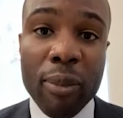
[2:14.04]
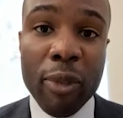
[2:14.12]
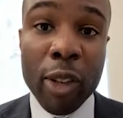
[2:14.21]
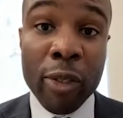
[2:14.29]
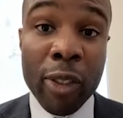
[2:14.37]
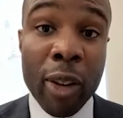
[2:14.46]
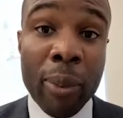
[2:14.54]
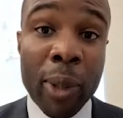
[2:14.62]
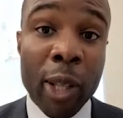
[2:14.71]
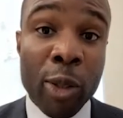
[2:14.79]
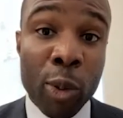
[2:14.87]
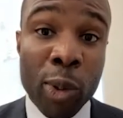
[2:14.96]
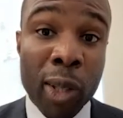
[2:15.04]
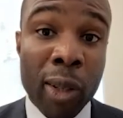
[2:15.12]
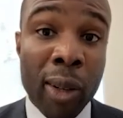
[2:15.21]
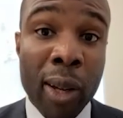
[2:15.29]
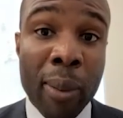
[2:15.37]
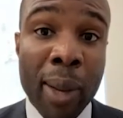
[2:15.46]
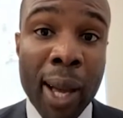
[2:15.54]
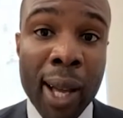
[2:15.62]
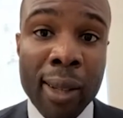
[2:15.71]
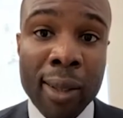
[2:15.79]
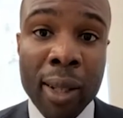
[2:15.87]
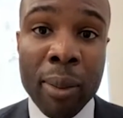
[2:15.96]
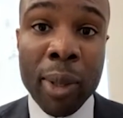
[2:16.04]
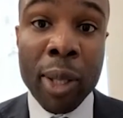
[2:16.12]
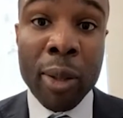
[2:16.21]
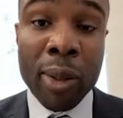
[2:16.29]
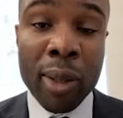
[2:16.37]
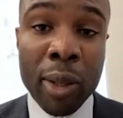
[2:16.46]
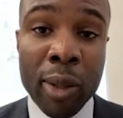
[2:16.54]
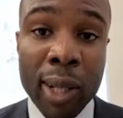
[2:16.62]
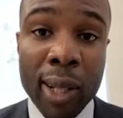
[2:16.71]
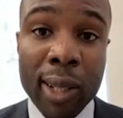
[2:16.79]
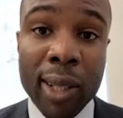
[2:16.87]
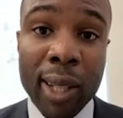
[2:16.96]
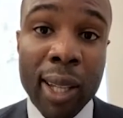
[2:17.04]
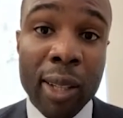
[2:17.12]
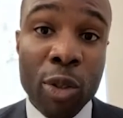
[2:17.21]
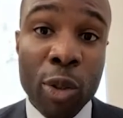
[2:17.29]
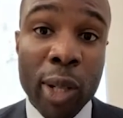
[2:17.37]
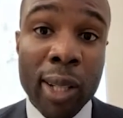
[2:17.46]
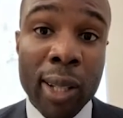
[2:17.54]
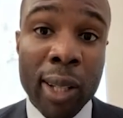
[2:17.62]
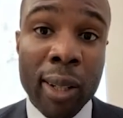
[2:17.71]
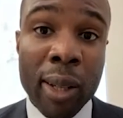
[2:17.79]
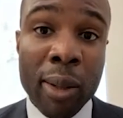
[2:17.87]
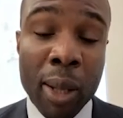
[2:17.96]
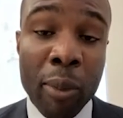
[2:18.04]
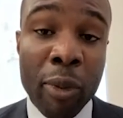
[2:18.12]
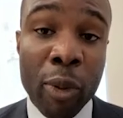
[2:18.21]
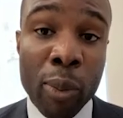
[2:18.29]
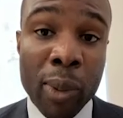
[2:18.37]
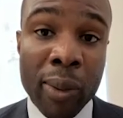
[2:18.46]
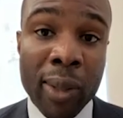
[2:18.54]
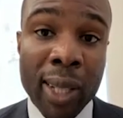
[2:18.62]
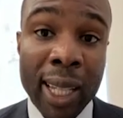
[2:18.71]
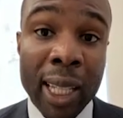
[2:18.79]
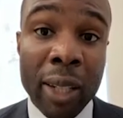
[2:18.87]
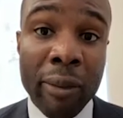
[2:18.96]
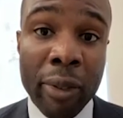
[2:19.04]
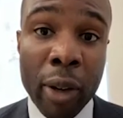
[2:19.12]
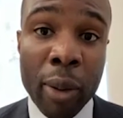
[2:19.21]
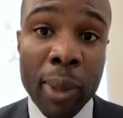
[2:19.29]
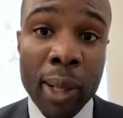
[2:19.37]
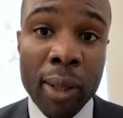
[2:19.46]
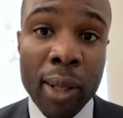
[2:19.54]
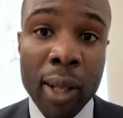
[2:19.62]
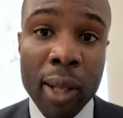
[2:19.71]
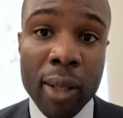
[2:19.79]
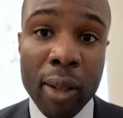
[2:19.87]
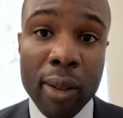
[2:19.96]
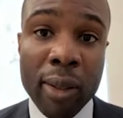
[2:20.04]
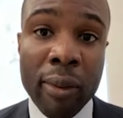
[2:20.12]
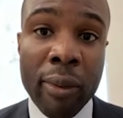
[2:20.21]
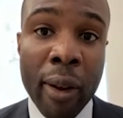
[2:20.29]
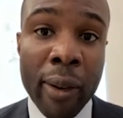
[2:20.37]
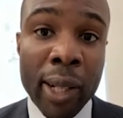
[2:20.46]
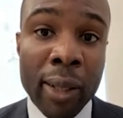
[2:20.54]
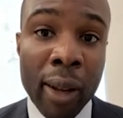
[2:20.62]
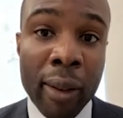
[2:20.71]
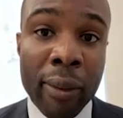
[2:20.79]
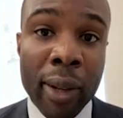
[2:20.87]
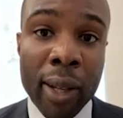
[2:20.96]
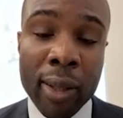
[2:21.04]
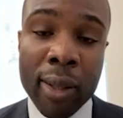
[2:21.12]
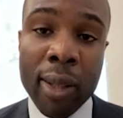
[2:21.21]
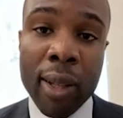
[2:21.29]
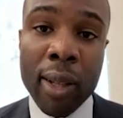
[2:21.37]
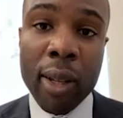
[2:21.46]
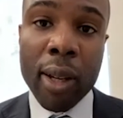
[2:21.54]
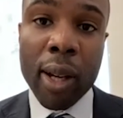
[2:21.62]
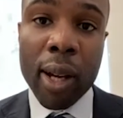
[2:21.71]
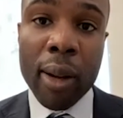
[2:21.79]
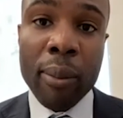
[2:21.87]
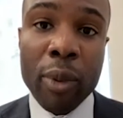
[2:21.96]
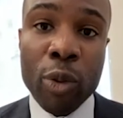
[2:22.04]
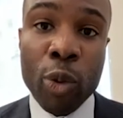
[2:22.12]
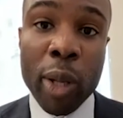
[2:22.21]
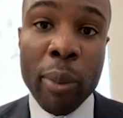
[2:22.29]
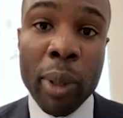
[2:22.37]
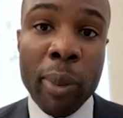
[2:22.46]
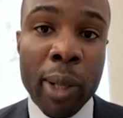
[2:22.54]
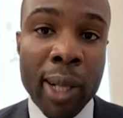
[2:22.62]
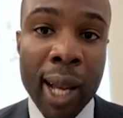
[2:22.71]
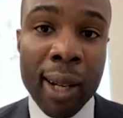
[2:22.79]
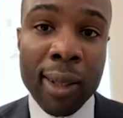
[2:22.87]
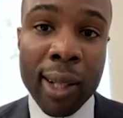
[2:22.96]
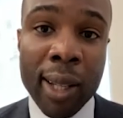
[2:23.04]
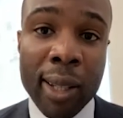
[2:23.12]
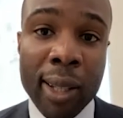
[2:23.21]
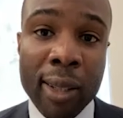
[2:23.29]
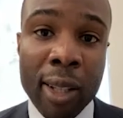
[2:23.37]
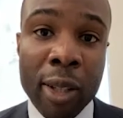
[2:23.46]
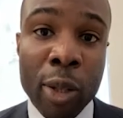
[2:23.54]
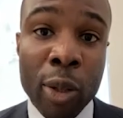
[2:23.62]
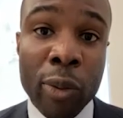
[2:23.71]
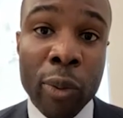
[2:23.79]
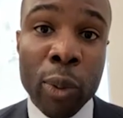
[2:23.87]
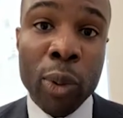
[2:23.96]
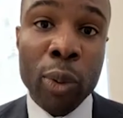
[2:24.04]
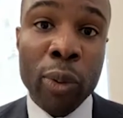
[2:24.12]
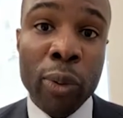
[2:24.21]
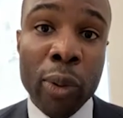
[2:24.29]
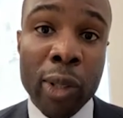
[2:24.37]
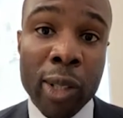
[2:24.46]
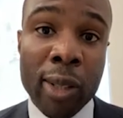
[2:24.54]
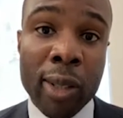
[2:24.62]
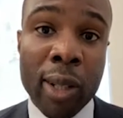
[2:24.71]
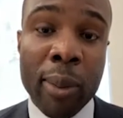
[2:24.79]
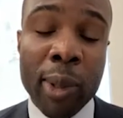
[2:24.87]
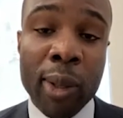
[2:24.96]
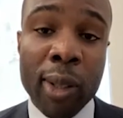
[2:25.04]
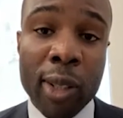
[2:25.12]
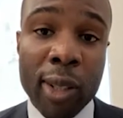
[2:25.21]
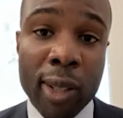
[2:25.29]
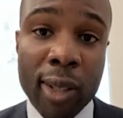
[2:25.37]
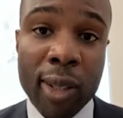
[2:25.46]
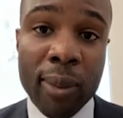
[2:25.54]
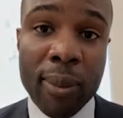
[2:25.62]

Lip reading: Phototherapy is also has utility in treating some forms of skin lymphoma. So it's a very diverse treatment modality, and it's a useful tool for us as dermatologists.